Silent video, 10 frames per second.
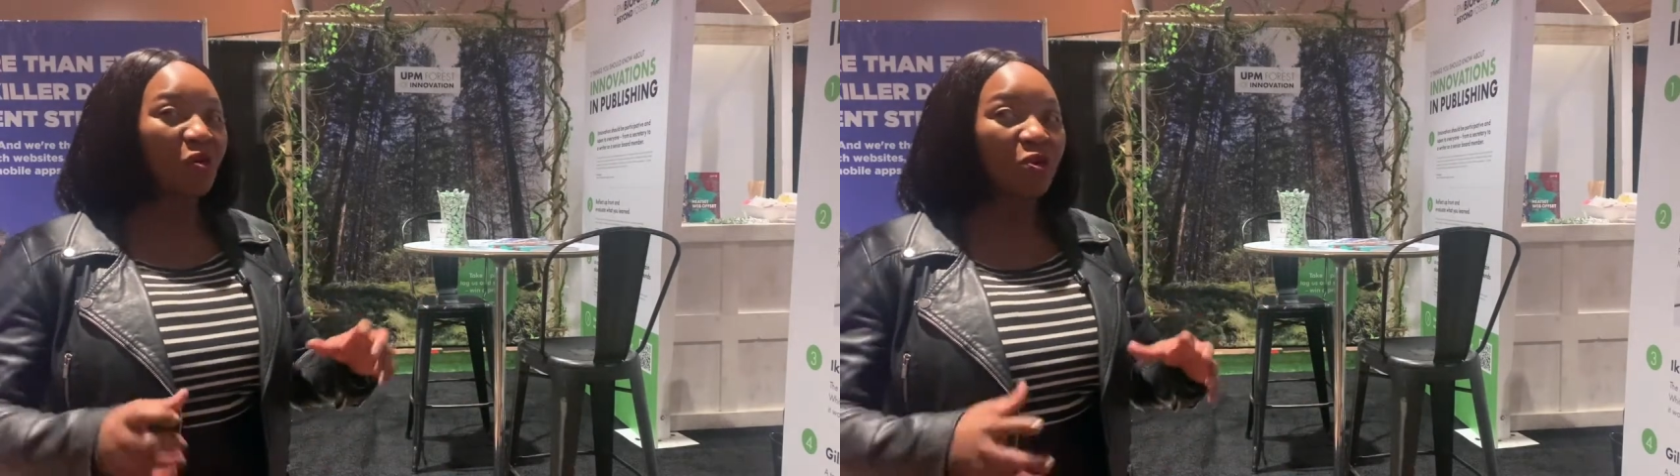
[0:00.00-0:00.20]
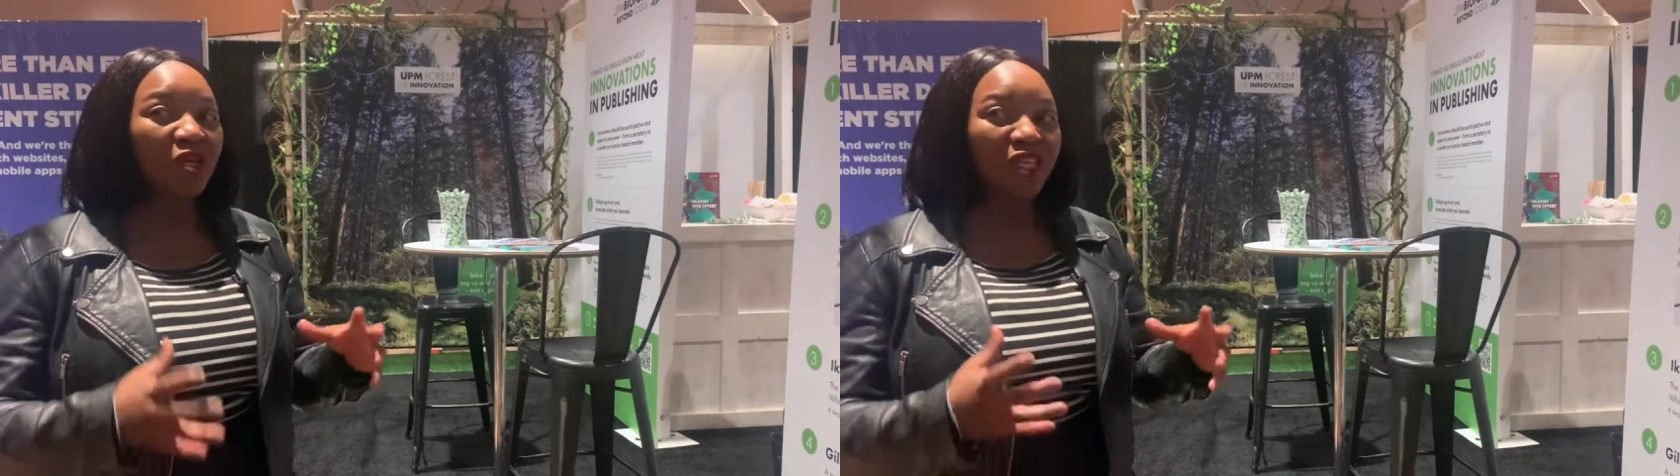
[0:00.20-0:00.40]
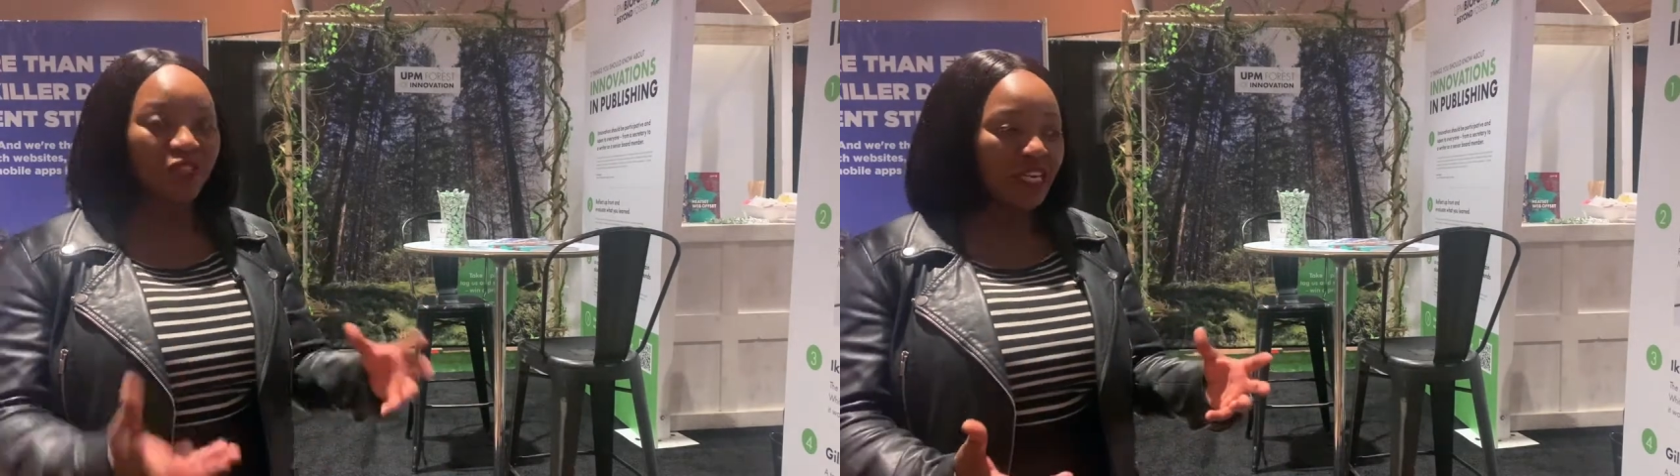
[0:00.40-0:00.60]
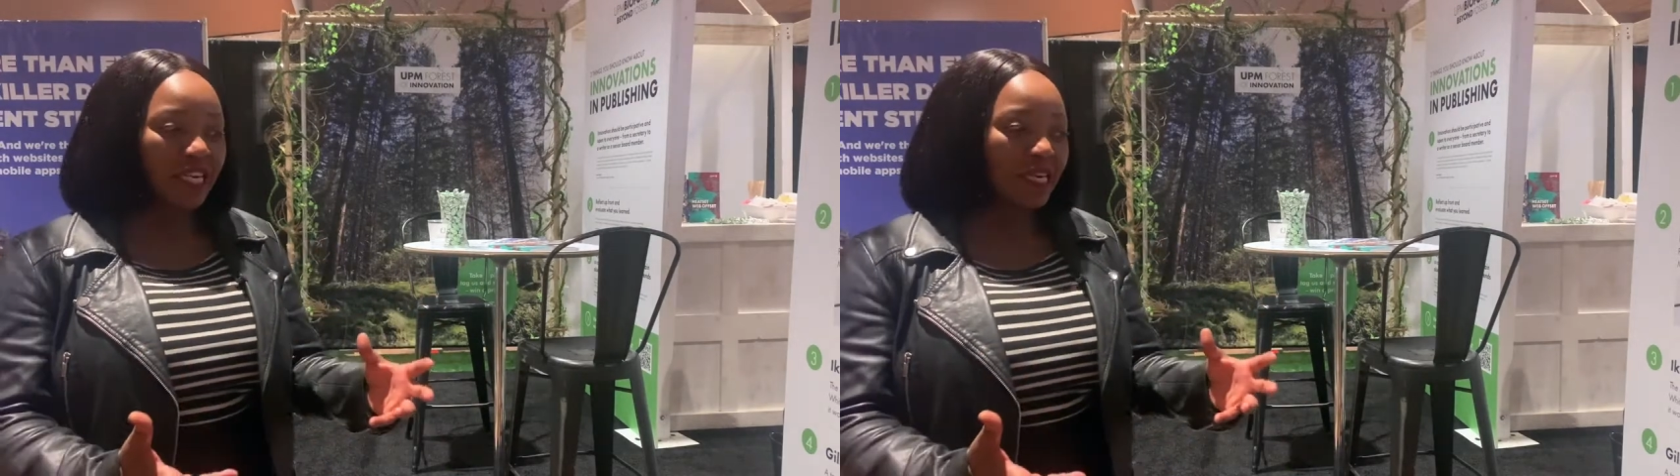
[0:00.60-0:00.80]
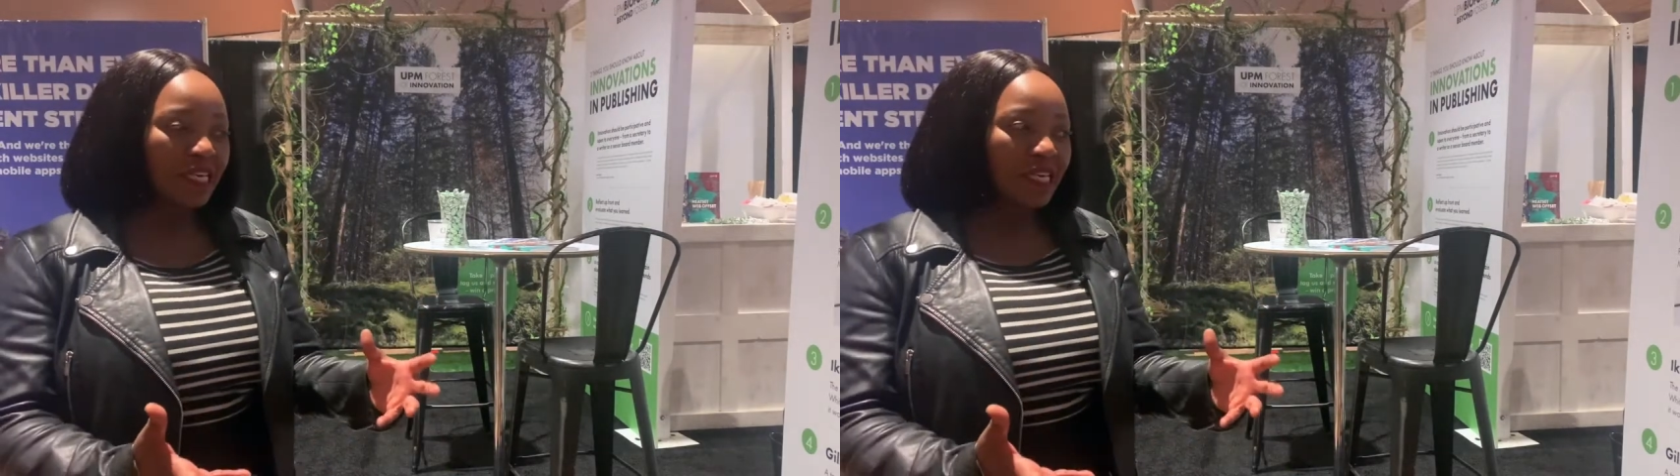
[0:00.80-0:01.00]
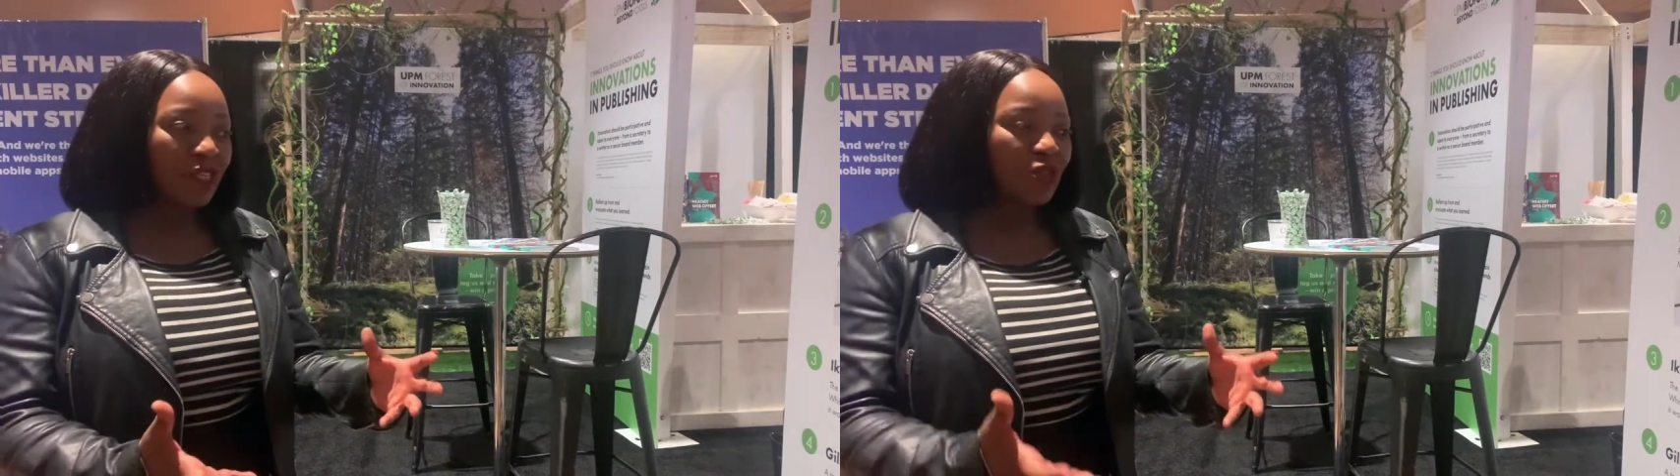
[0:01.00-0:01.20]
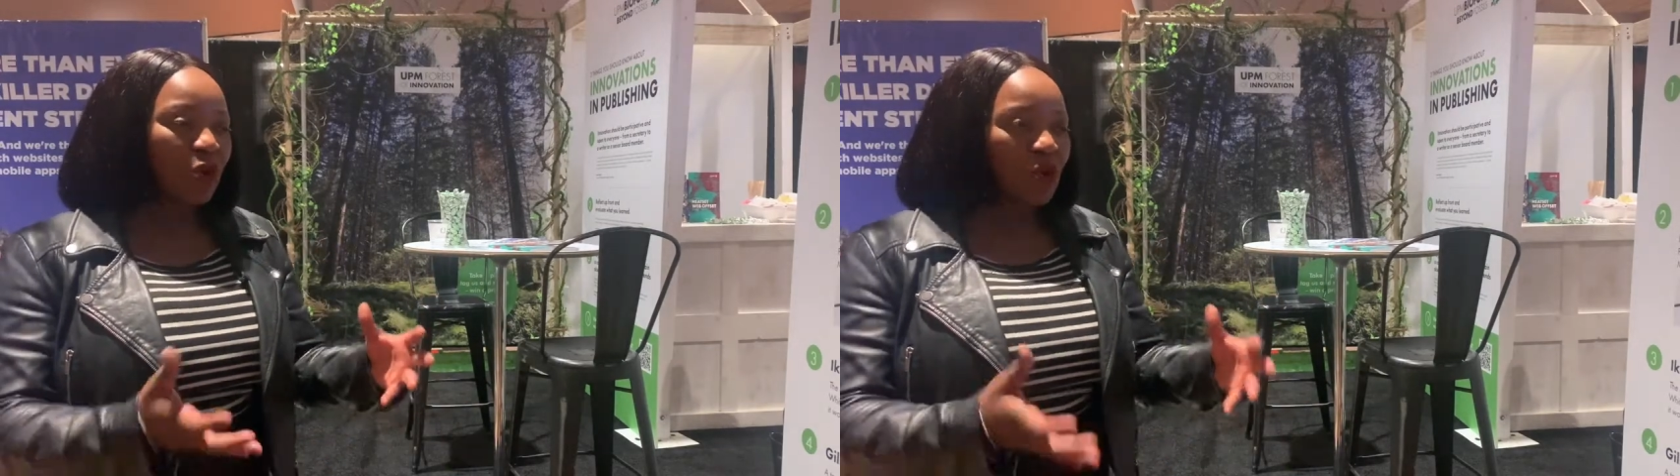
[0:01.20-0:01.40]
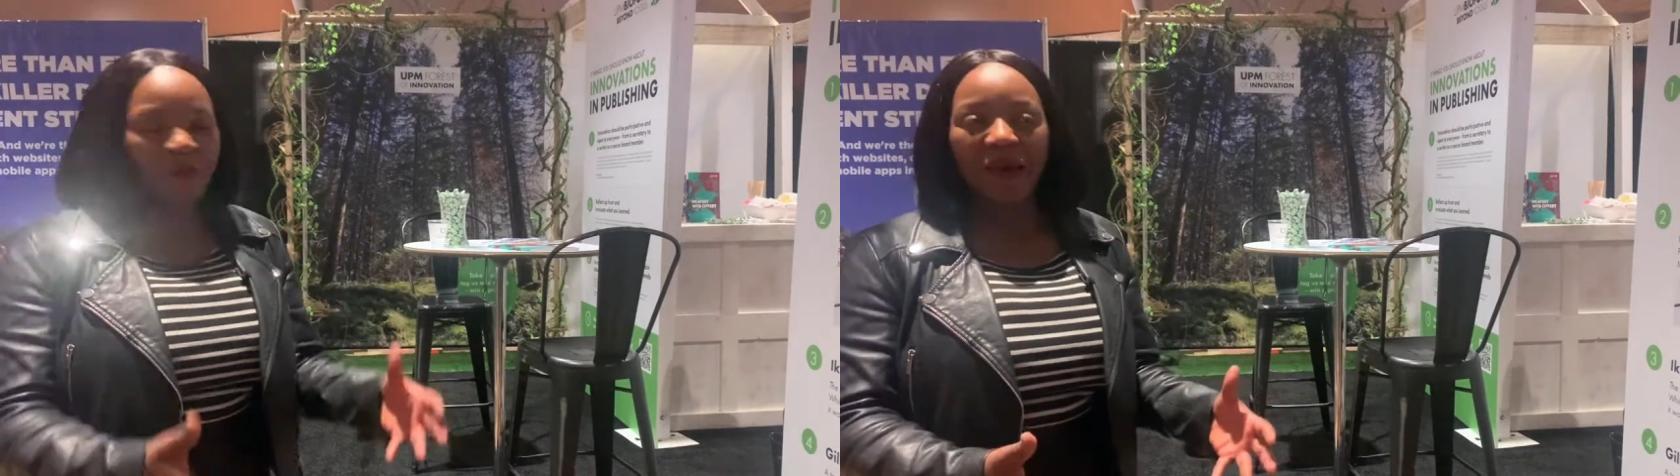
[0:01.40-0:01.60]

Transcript: who literally saw the